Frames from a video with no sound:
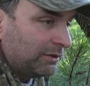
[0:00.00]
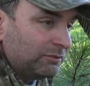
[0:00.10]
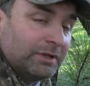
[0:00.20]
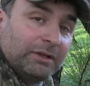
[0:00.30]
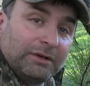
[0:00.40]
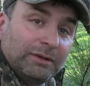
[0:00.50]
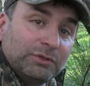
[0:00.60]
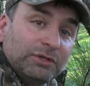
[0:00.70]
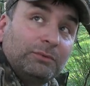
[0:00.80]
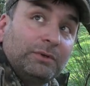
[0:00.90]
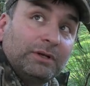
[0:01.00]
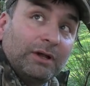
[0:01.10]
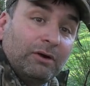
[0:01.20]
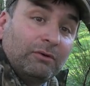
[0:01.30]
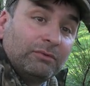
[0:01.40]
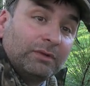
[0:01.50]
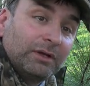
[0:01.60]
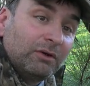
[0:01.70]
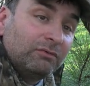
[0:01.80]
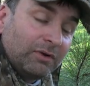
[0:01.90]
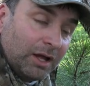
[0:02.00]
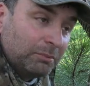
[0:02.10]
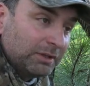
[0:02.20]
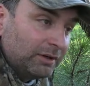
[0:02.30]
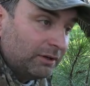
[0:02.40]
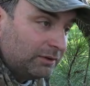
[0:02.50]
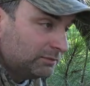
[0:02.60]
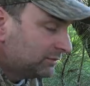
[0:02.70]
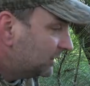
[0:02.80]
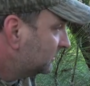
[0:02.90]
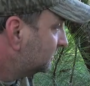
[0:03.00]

Rather than just run off and go flopping off. Yeah.